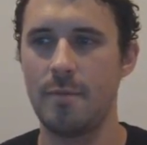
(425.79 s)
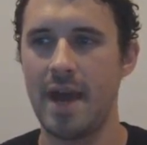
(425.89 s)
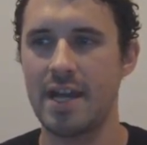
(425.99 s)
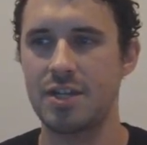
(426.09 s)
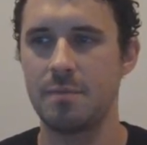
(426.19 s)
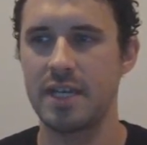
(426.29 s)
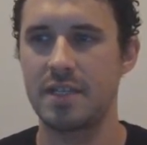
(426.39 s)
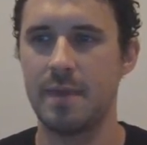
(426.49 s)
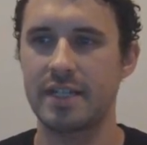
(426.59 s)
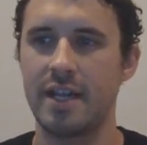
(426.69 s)
match be a
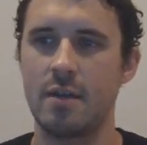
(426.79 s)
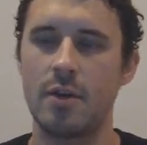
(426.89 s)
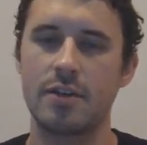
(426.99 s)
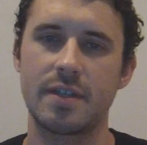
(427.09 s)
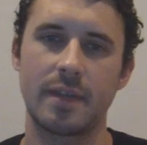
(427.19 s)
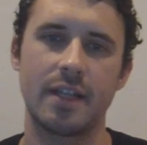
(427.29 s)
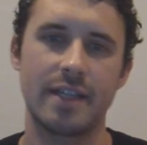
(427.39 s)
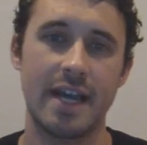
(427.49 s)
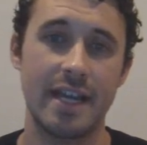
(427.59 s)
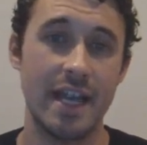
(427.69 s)
spectator mode or something like
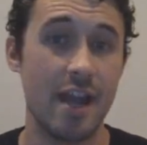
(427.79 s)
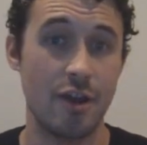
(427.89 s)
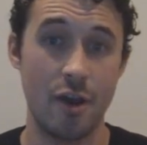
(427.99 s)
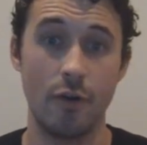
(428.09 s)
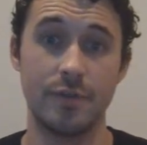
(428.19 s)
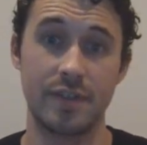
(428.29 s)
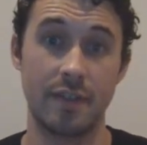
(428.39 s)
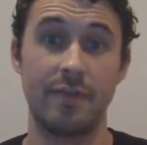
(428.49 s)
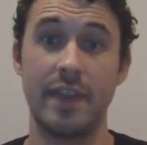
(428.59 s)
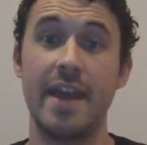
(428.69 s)
that? EA knows.
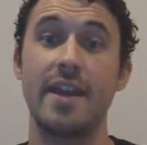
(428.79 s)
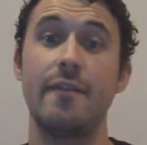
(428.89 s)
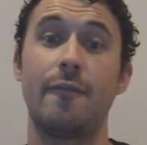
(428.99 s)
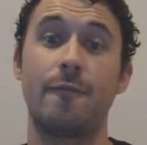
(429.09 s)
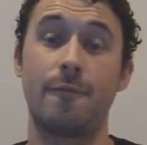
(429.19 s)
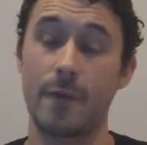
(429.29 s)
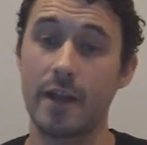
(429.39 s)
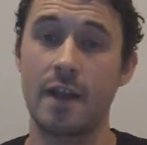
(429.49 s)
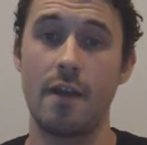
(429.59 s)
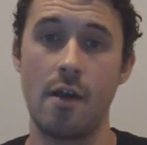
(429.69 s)
They
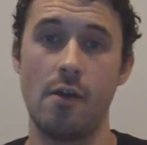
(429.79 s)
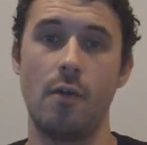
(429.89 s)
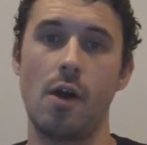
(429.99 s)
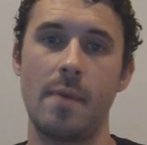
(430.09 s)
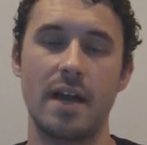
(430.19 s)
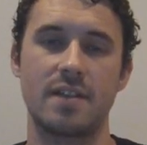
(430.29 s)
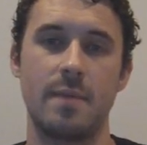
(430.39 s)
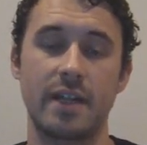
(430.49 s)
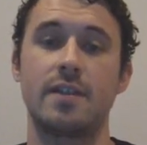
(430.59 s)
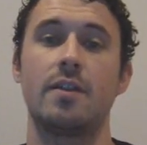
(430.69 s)
freaking know about
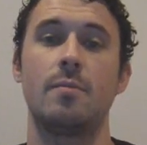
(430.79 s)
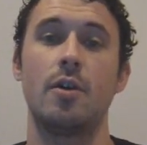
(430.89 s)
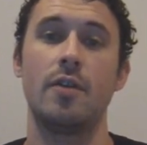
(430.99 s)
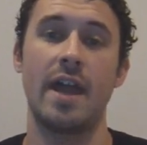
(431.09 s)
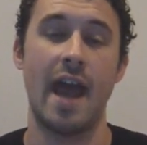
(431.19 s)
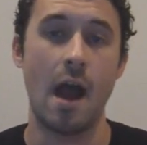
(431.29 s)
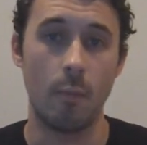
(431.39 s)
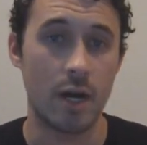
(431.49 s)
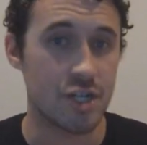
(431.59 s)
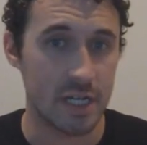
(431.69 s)
spectator mode and how
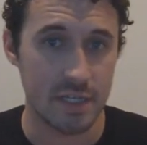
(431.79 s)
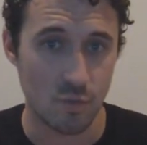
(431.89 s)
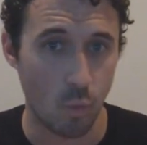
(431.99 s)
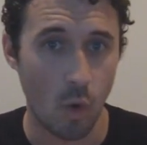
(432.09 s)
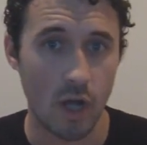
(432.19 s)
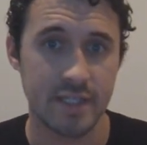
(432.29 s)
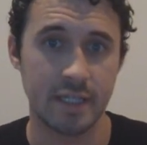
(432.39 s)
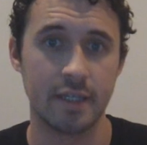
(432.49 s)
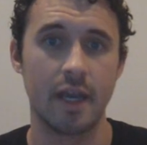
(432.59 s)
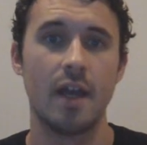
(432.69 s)
much it is
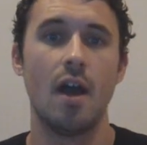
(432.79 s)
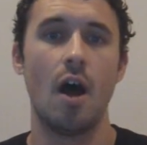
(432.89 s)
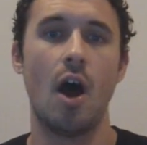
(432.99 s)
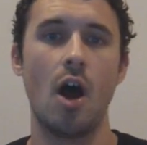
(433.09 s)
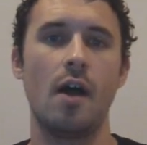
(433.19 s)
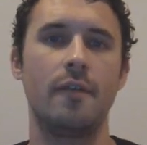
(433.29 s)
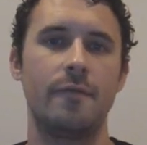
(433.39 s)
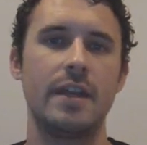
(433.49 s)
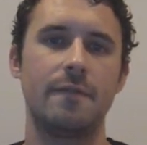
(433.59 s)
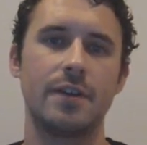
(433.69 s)
wanted on
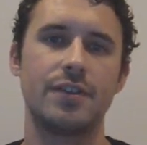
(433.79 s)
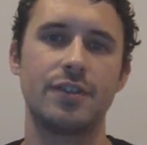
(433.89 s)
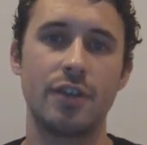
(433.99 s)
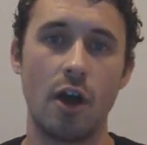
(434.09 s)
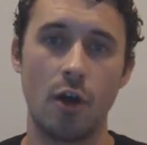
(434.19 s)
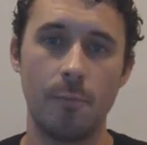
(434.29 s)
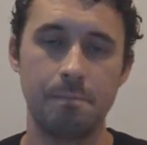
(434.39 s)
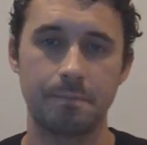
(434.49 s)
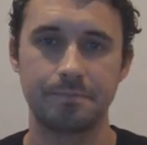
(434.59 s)
FIFA. So